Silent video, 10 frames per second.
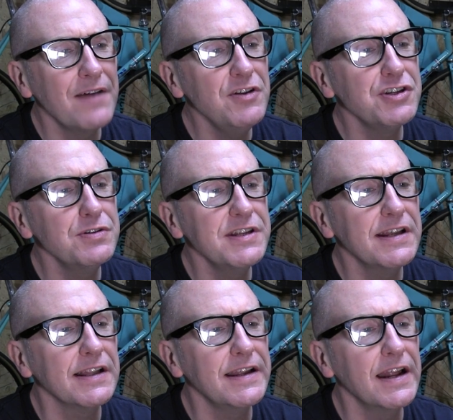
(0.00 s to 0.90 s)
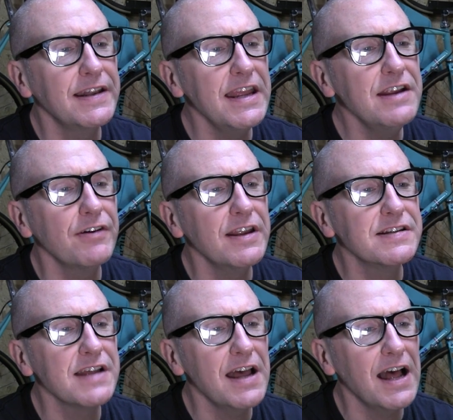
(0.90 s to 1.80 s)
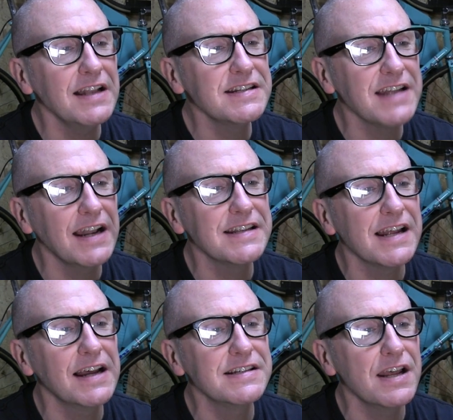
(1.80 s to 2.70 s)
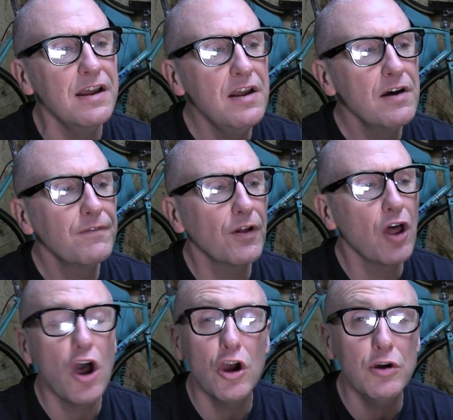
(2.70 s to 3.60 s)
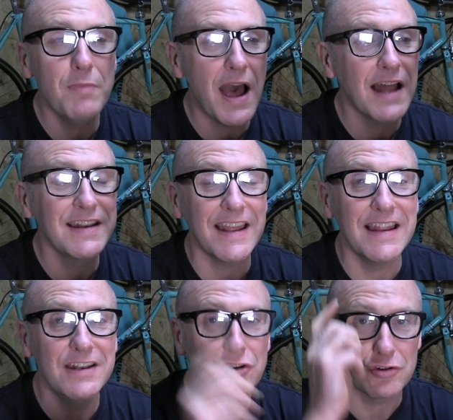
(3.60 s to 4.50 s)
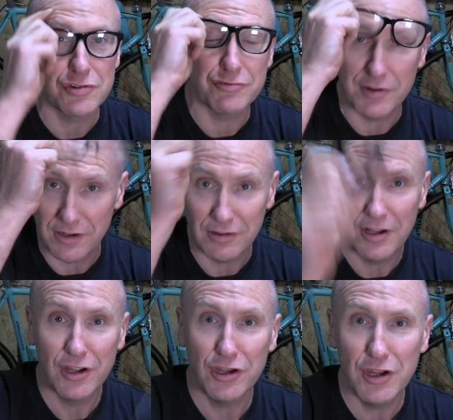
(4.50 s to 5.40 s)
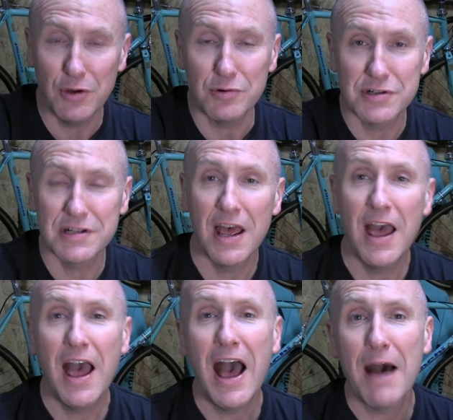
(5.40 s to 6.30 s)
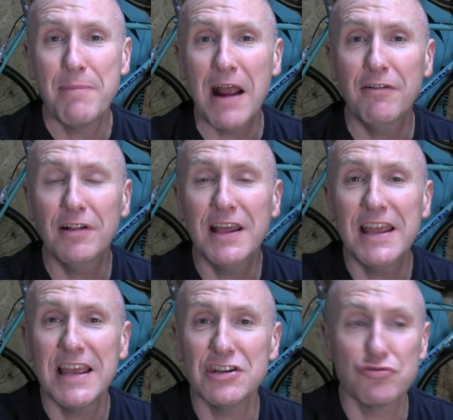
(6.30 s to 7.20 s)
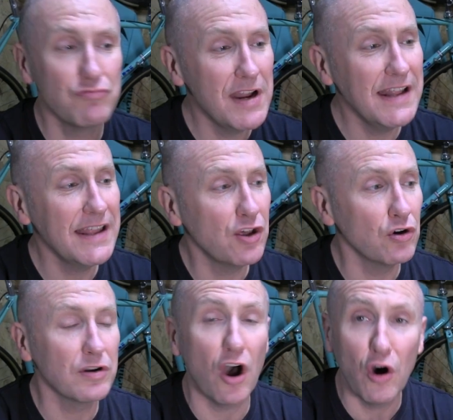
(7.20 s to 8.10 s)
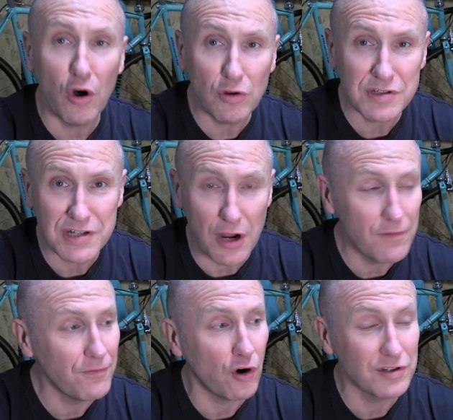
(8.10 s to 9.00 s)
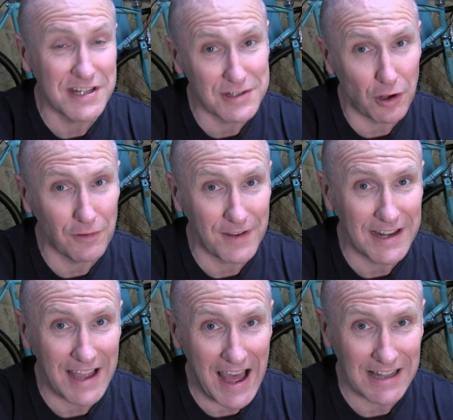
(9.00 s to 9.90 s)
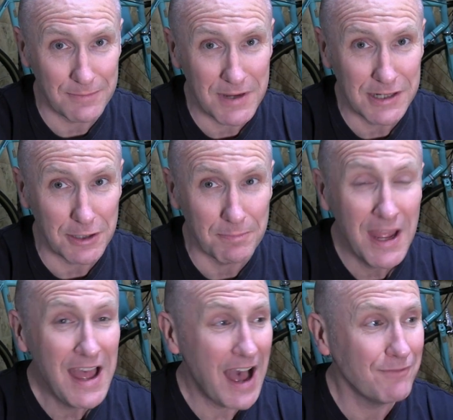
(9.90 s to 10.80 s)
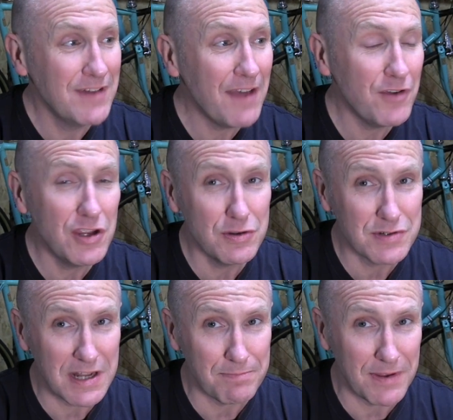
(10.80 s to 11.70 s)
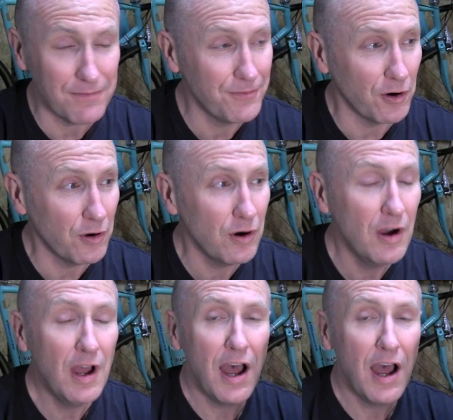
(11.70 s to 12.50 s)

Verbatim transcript: heavy duty cleaner, degreaser and sanitizer for the home and industrial use. Apparently it's really good also for dissolving aluminium. I've never used it before.